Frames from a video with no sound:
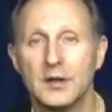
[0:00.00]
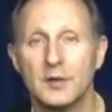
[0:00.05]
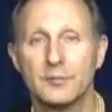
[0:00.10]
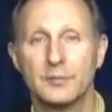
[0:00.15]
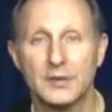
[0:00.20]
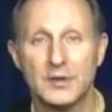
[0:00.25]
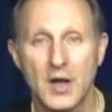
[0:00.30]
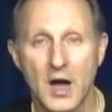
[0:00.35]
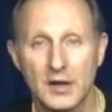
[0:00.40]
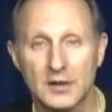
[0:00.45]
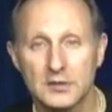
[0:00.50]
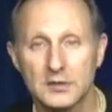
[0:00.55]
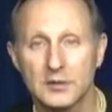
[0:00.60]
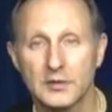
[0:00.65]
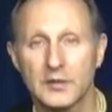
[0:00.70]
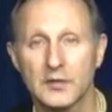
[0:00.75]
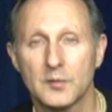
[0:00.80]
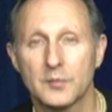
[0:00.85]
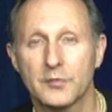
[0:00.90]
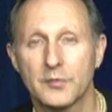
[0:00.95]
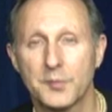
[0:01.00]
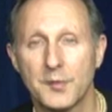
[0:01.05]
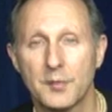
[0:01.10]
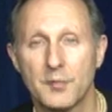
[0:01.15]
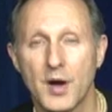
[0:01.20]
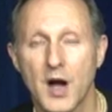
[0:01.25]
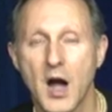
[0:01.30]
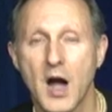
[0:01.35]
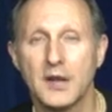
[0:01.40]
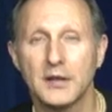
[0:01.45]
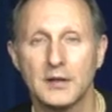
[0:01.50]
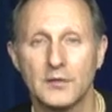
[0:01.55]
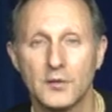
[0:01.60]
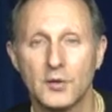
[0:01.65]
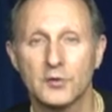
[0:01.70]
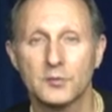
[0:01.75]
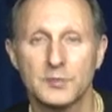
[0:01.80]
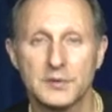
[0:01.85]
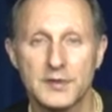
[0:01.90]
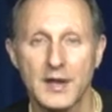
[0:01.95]
but not clearing them from the body, and
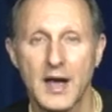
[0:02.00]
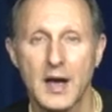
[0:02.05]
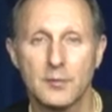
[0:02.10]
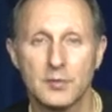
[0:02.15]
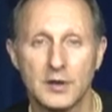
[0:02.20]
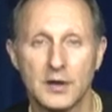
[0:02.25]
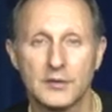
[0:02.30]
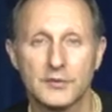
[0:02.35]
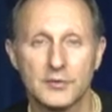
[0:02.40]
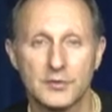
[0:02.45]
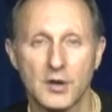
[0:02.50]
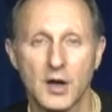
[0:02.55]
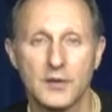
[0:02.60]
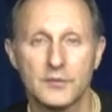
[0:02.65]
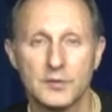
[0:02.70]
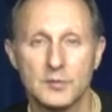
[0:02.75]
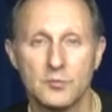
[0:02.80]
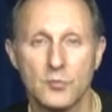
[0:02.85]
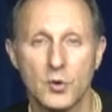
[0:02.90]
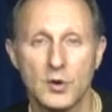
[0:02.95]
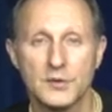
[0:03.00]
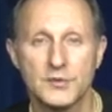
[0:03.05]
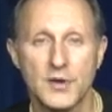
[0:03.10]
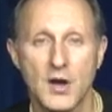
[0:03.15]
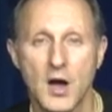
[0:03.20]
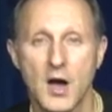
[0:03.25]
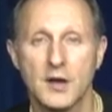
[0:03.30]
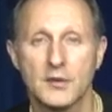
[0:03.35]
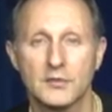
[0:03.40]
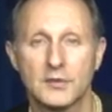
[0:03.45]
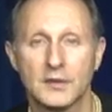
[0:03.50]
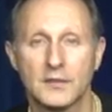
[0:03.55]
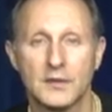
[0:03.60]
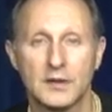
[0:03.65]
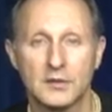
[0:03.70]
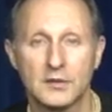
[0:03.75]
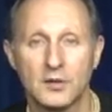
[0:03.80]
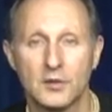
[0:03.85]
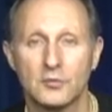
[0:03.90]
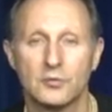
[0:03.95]
those metabolites are often more toxic
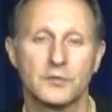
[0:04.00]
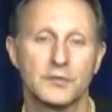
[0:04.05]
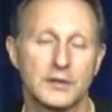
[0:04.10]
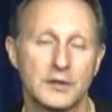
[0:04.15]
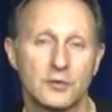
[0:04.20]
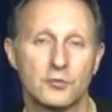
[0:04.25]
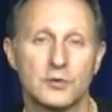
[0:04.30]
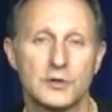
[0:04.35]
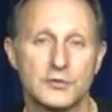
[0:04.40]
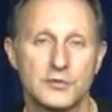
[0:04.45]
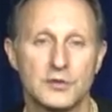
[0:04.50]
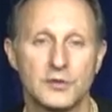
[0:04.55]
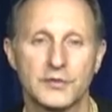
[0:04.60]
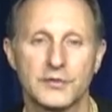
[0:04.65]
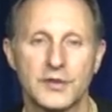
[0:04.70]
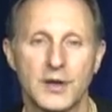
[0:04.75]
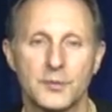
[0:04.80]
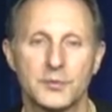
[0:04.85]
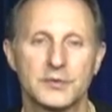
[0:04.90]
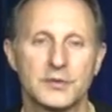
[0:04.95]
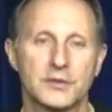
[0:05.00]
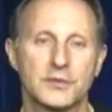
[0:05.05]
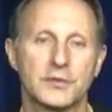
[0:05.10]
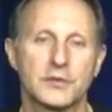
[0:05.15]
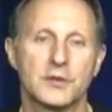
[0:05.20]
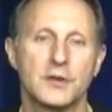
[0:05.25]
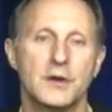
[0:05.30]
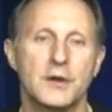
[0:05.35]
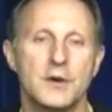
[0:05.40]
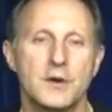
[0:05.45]
than the original substance.